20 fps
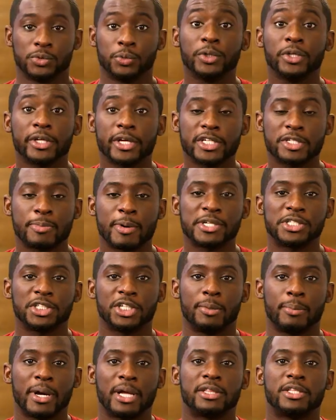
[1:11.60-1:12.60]
really special
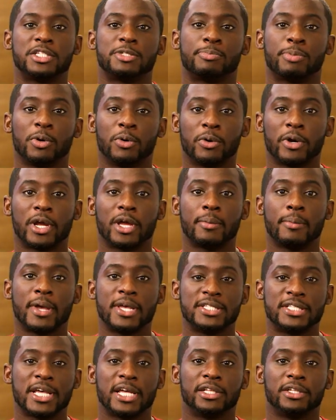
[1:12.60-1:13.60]
about this program
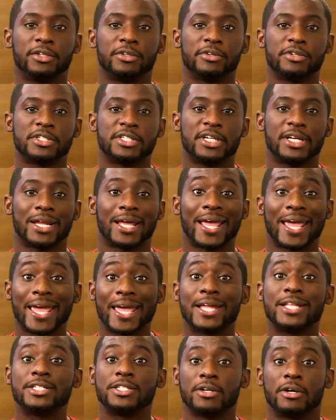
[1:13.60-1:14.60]
is that learners get a
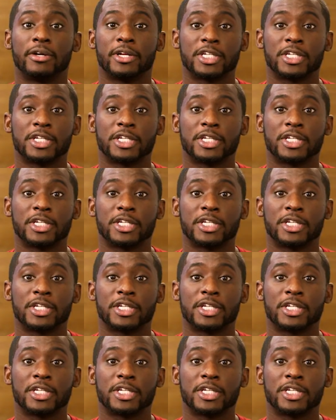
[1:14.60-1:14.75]
hands-on